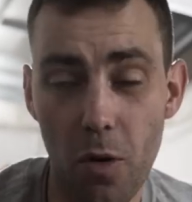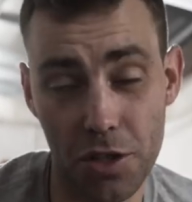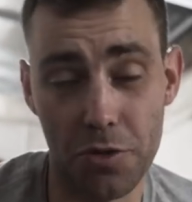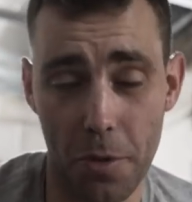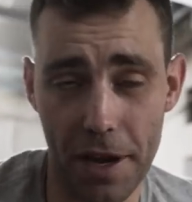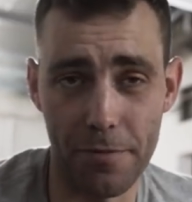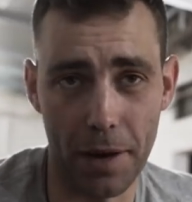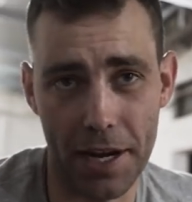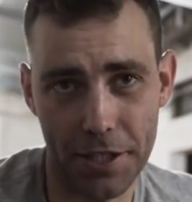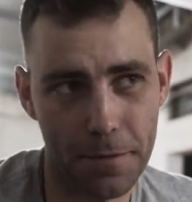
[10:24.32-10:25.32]
Walton to Beef
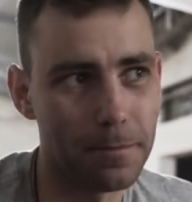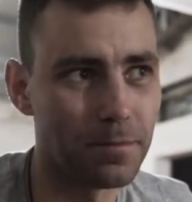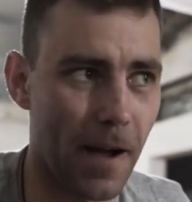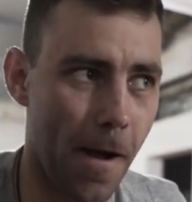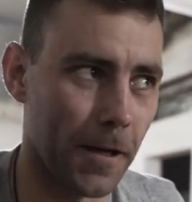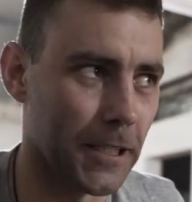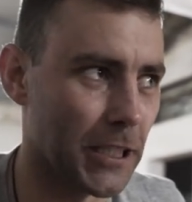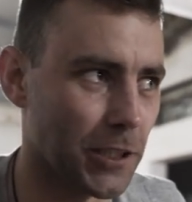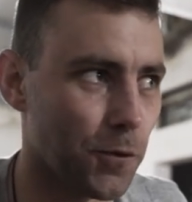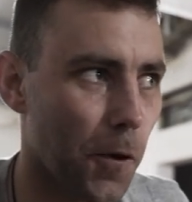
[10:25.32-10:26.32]
place. And I
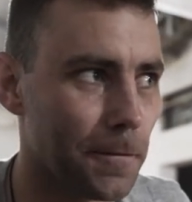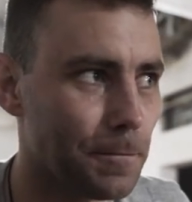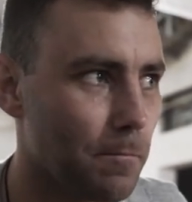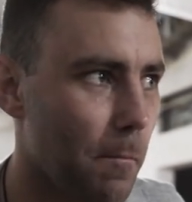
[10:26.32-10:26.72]
asked for...